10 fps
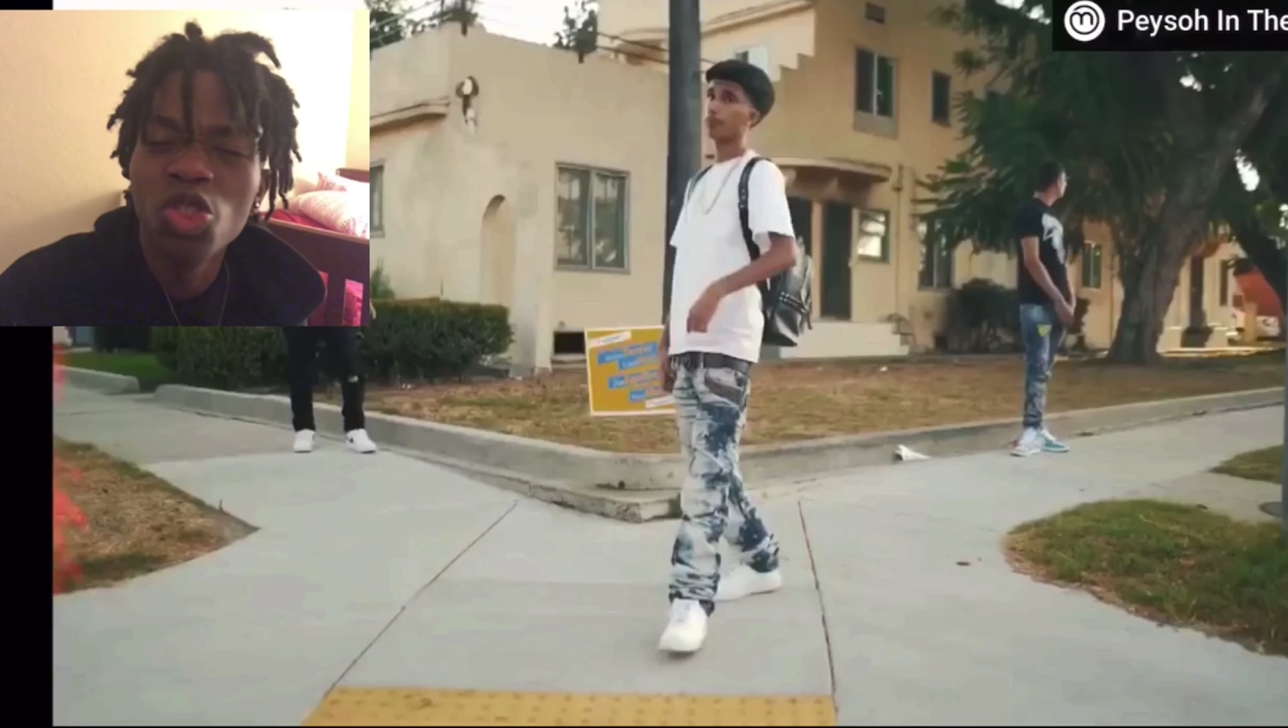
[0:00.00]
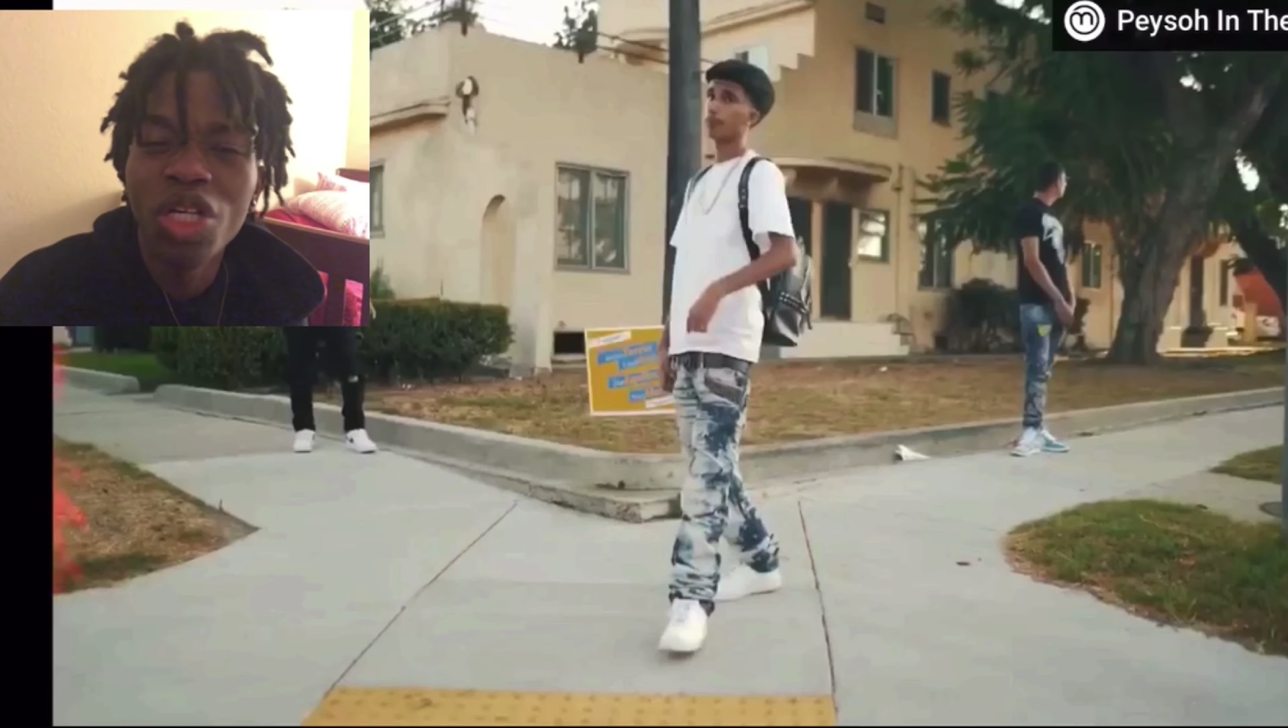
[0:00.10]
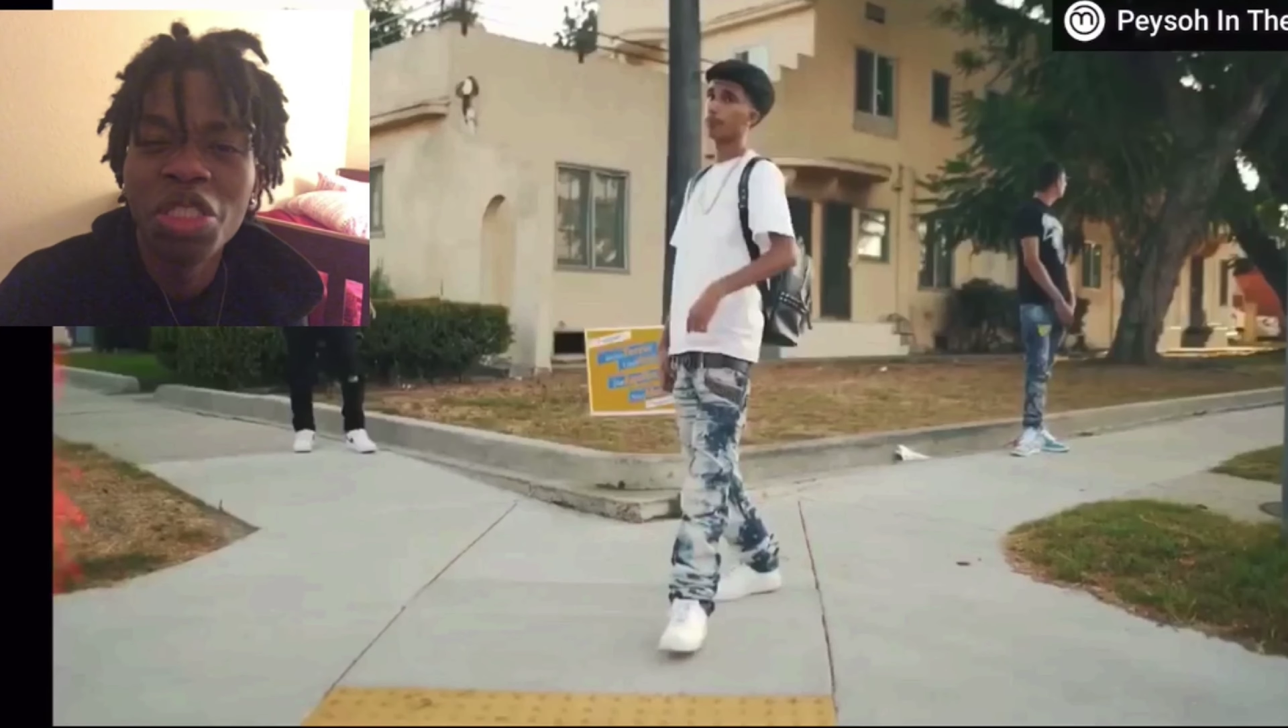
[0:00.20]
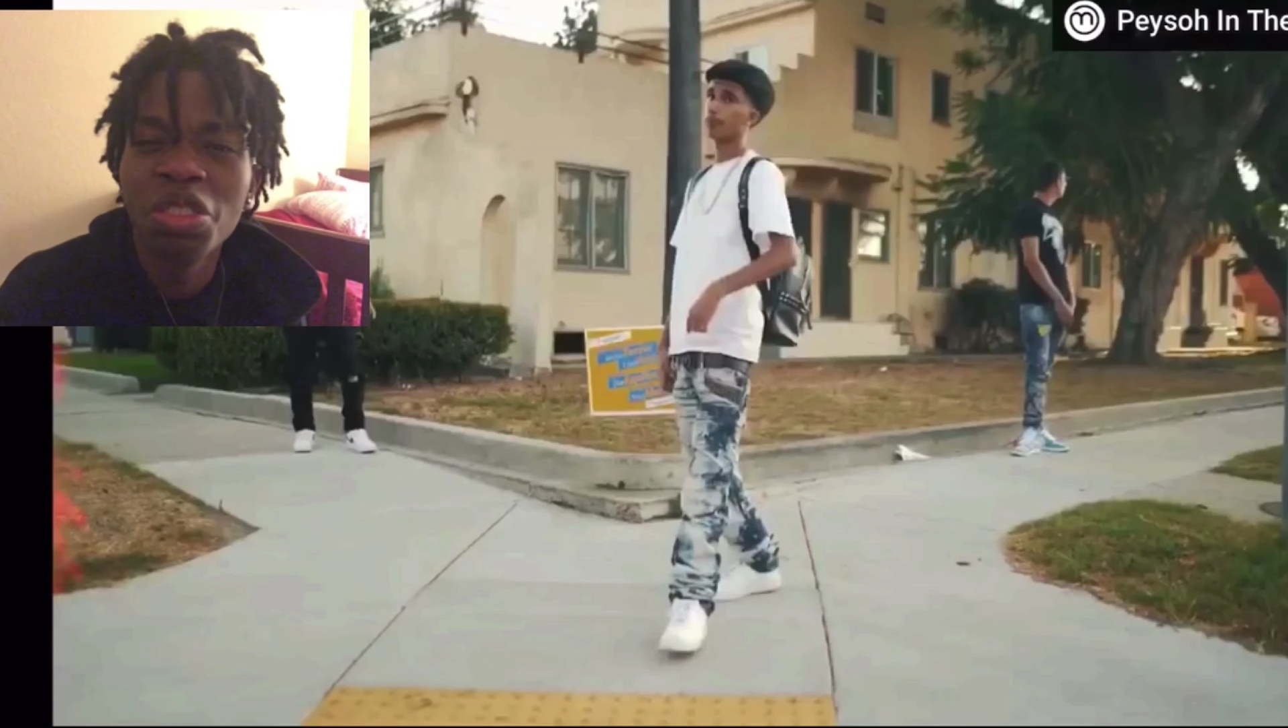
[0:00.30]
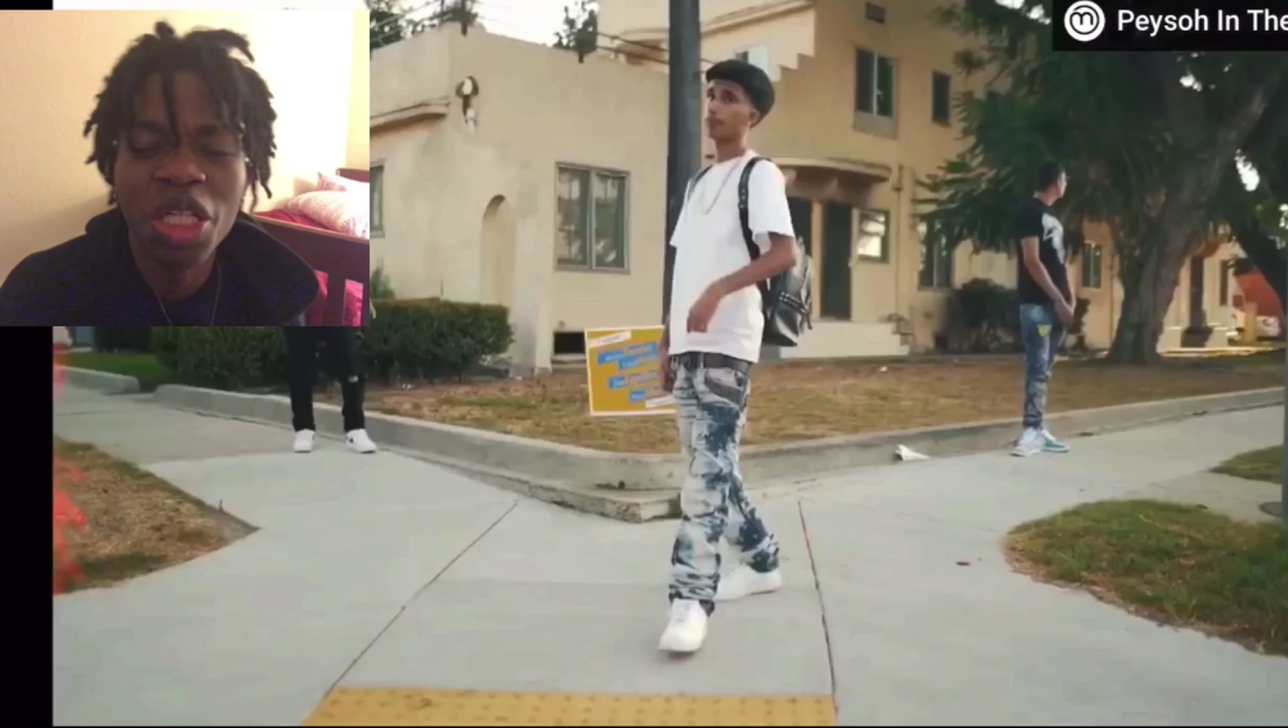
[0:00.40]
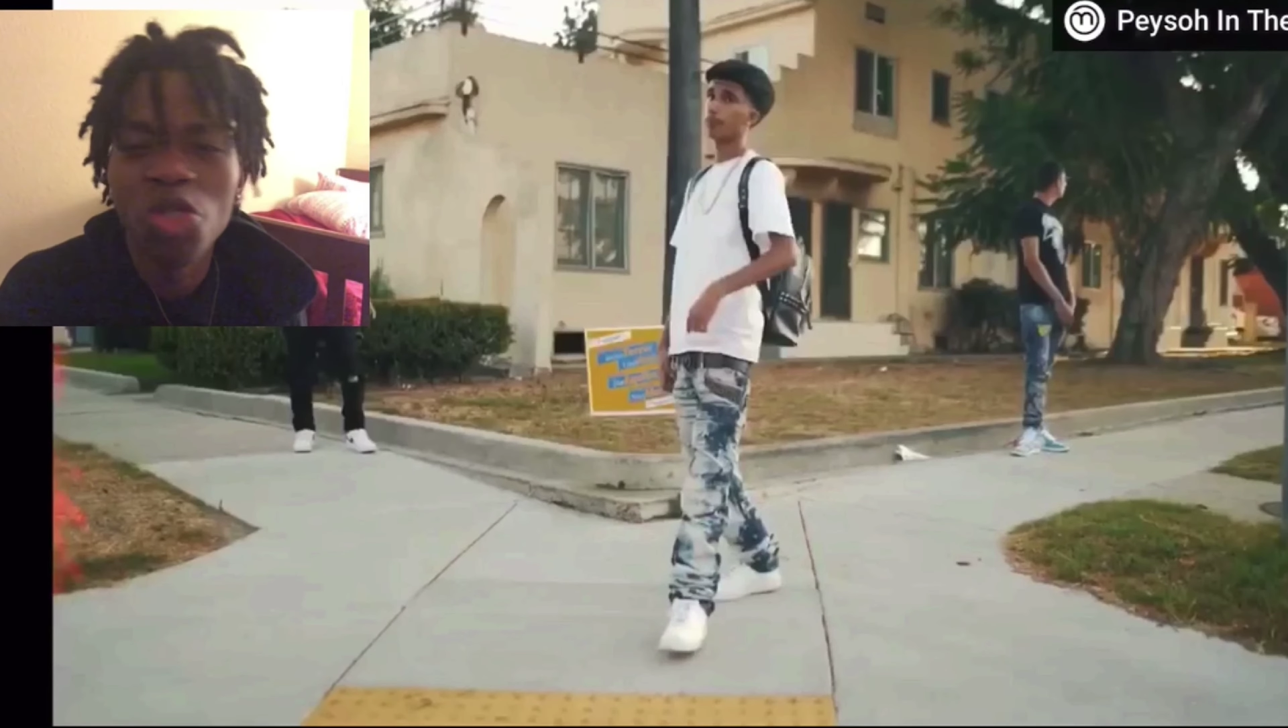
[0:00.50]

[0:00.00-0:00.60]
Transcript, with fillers: you ain't slid,